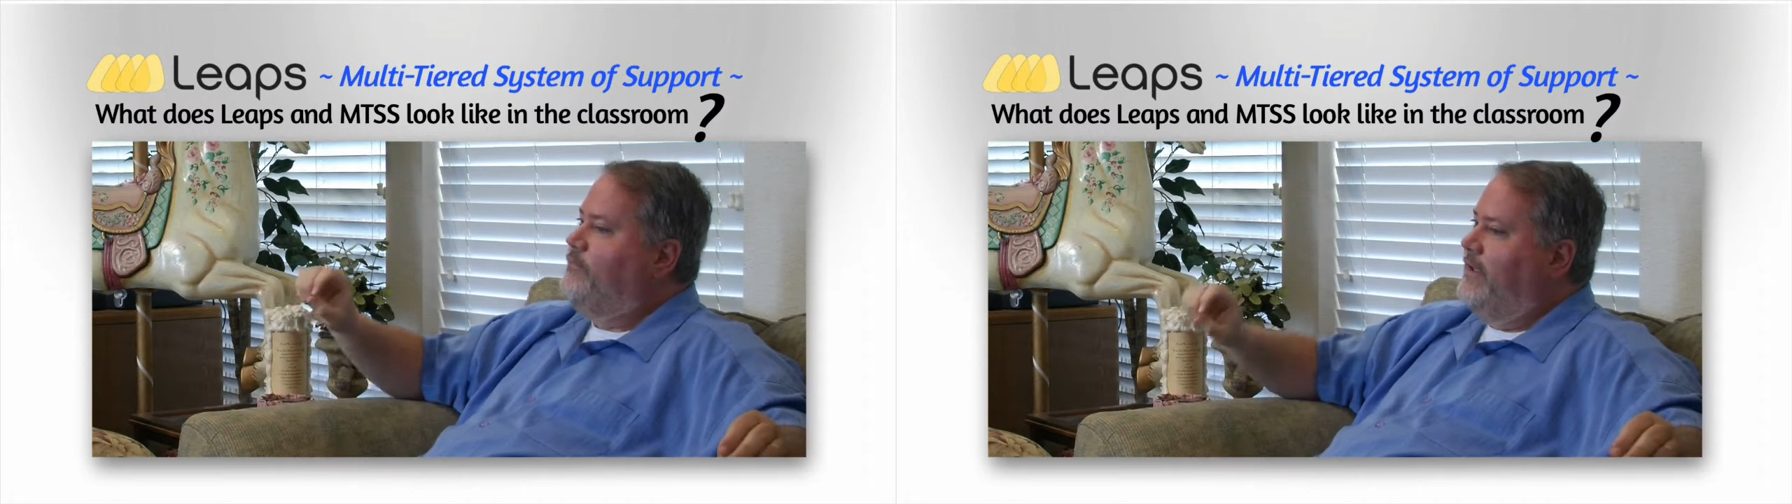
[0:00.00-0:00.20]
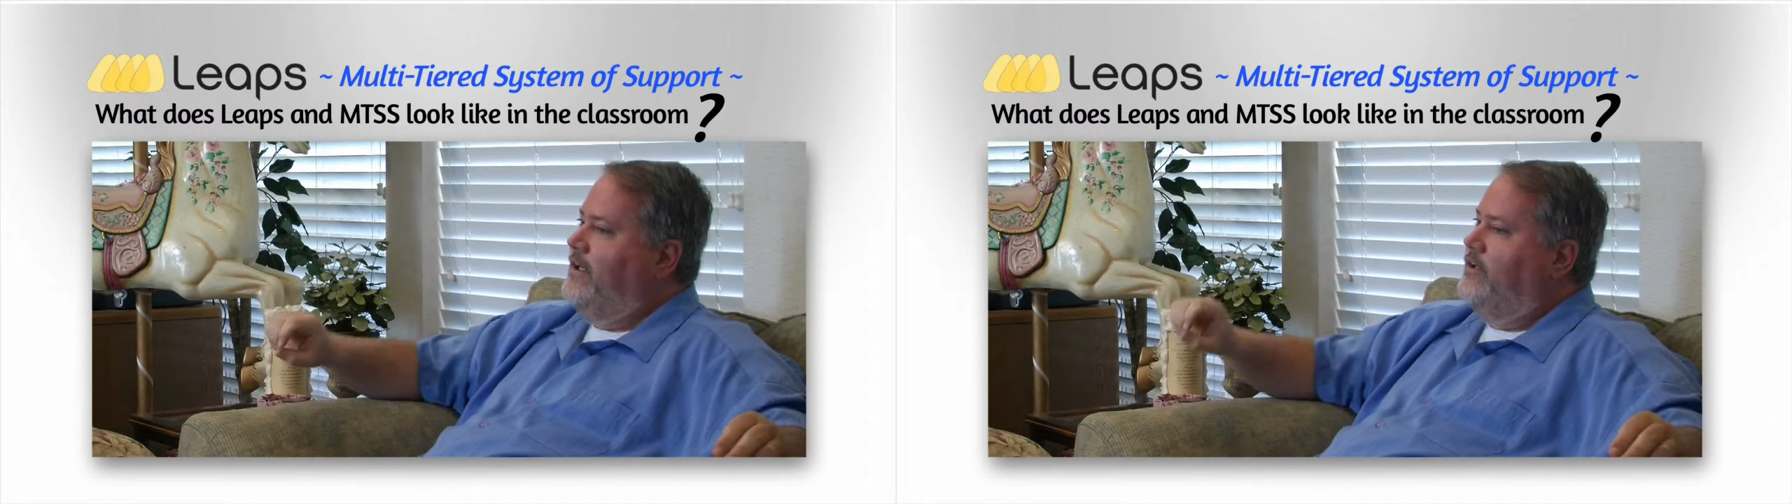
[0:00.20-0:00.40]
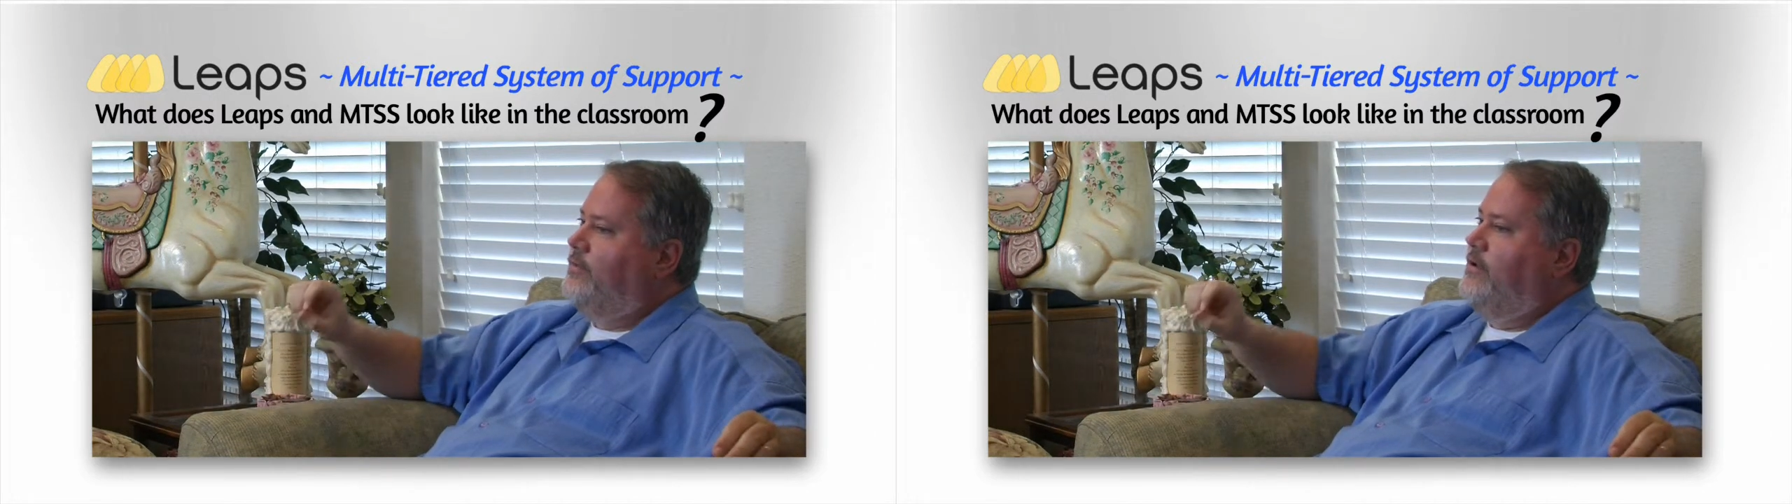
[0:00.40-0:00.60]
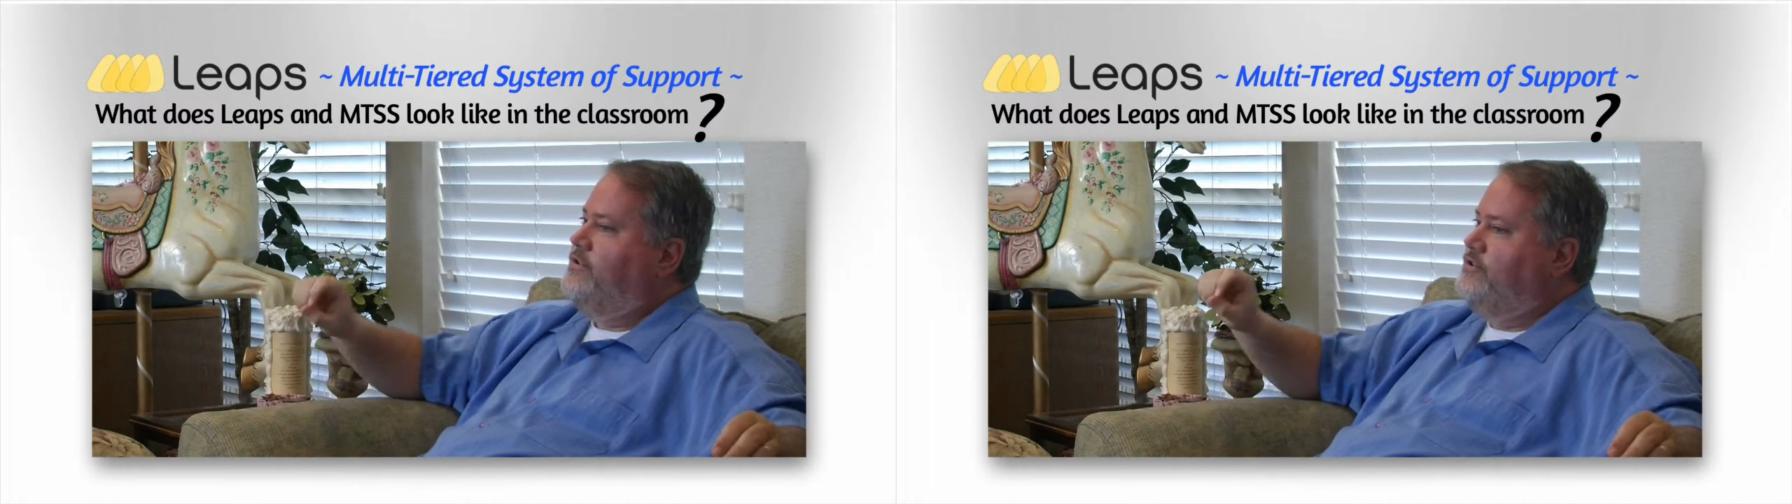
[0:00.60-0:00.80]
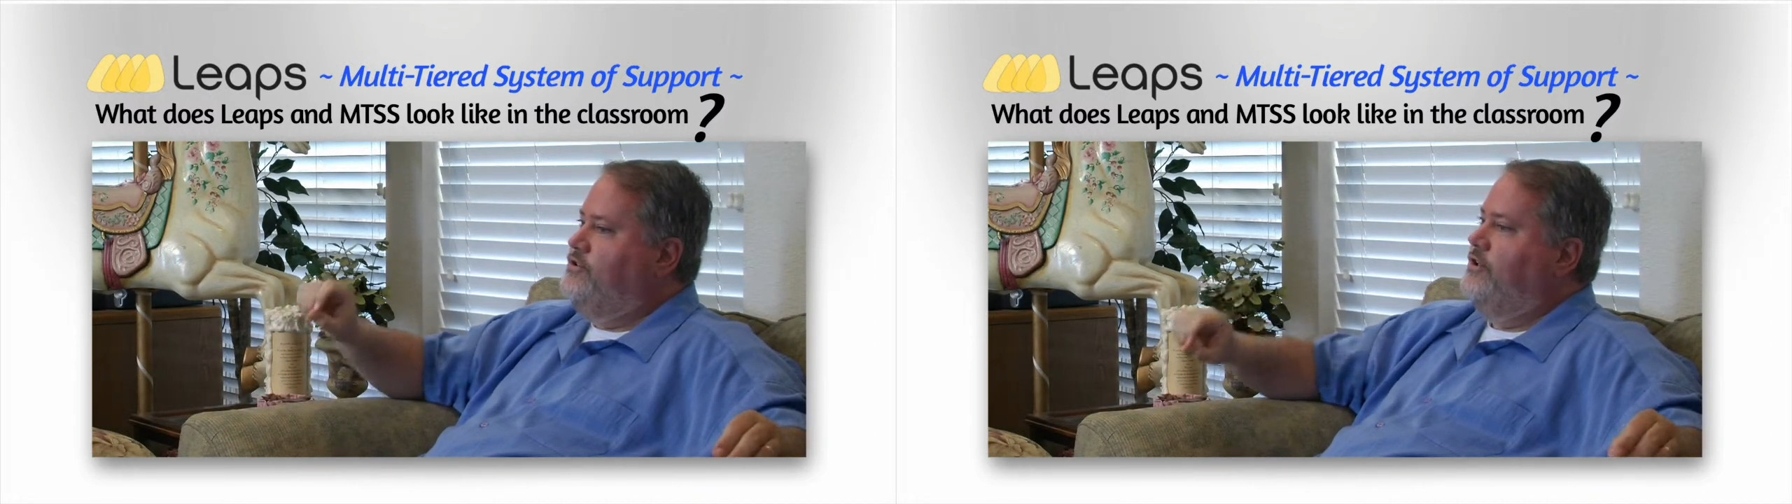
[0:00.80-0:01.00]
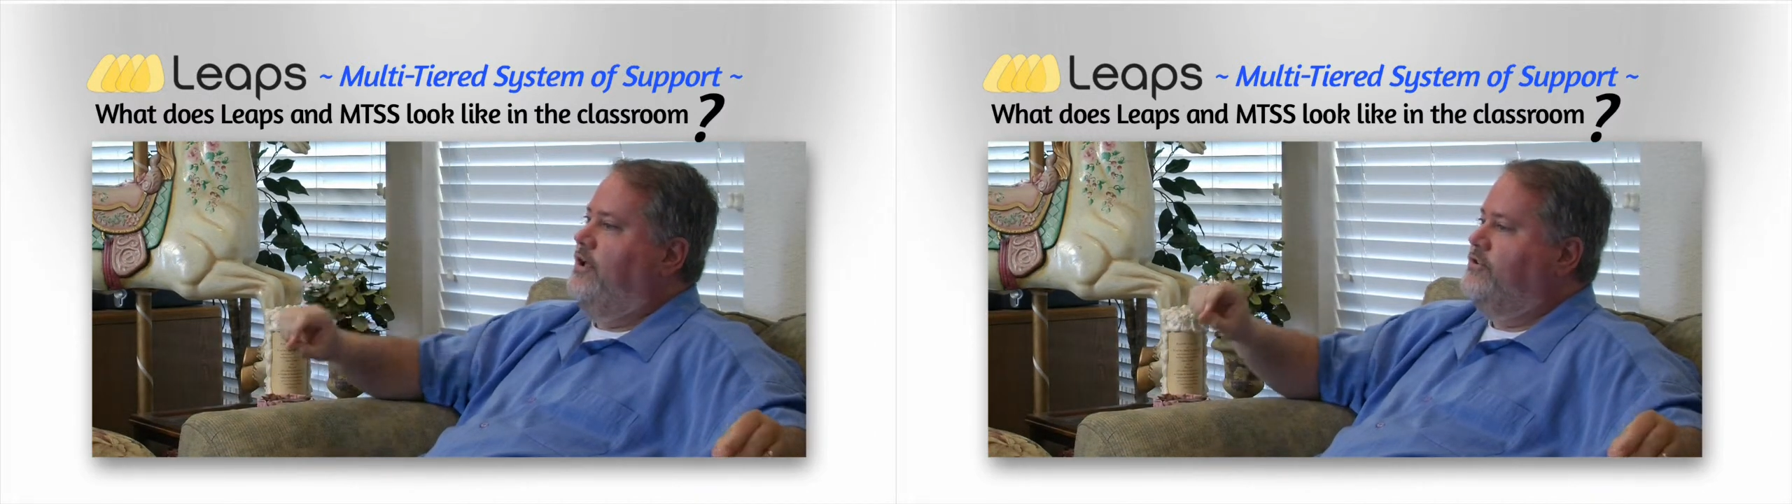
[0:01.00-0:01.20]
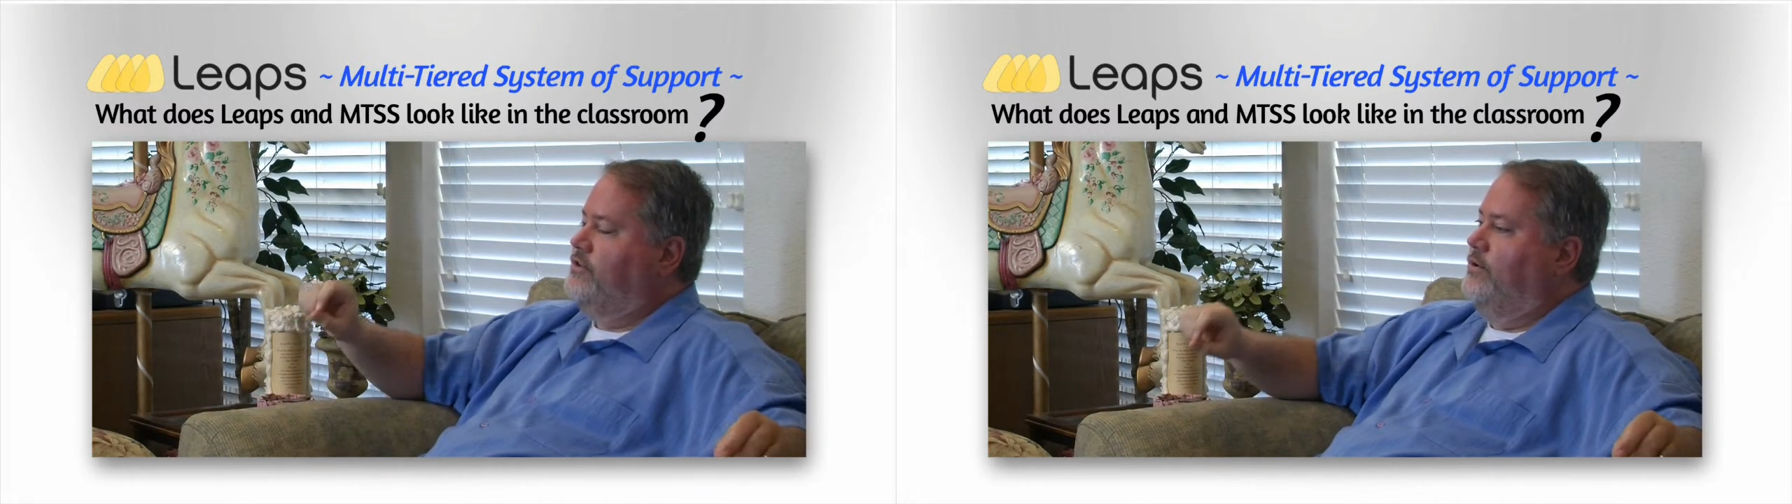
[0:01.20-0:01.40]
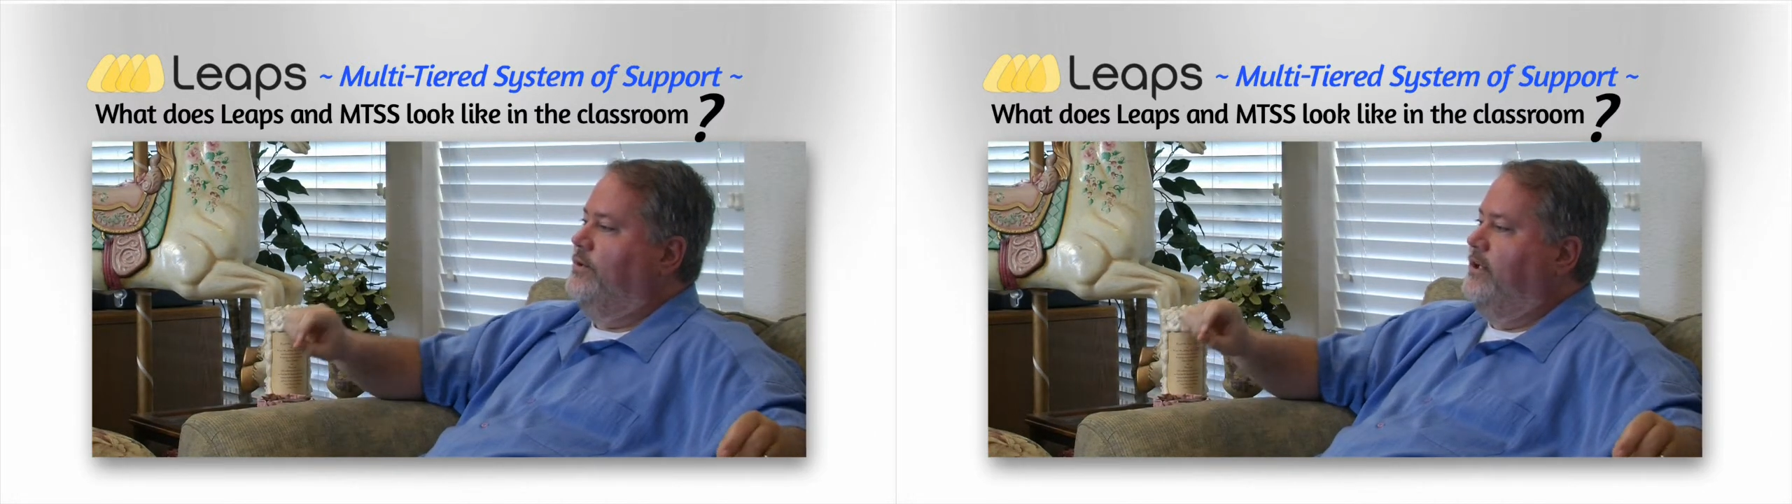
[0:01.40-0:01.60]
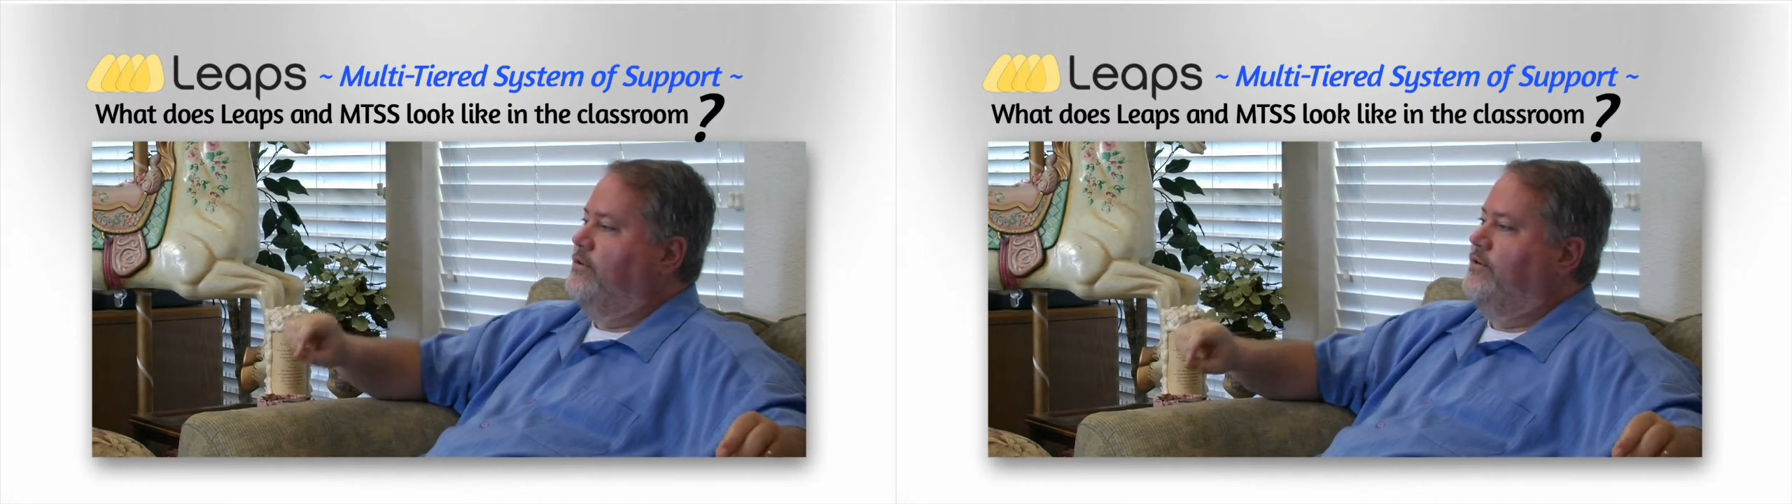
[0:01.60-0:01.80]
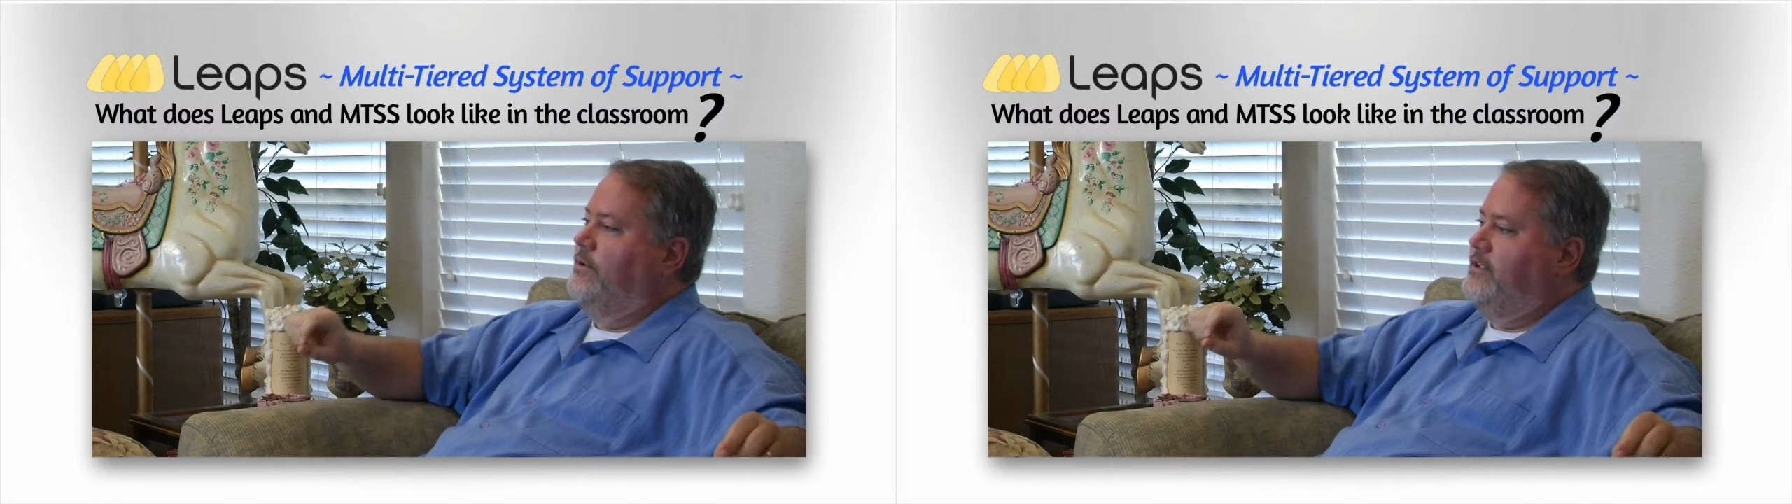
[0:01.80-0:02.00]
In other words, just going
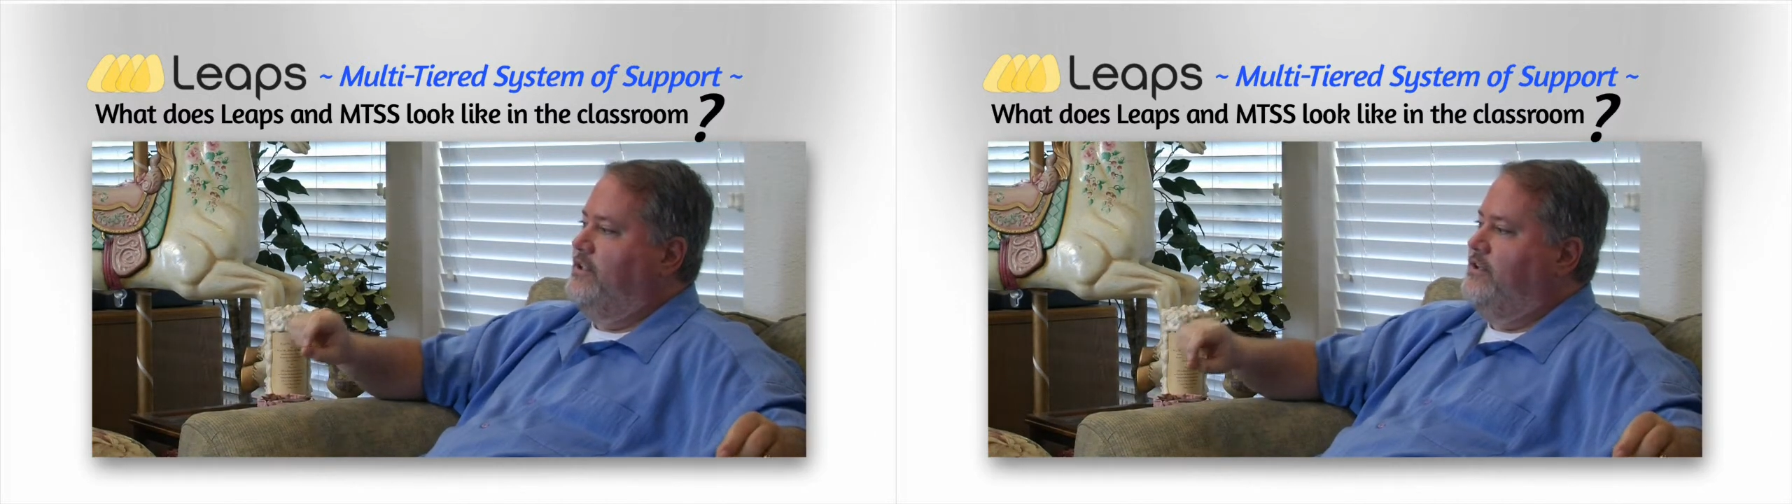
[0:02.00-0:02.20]
through and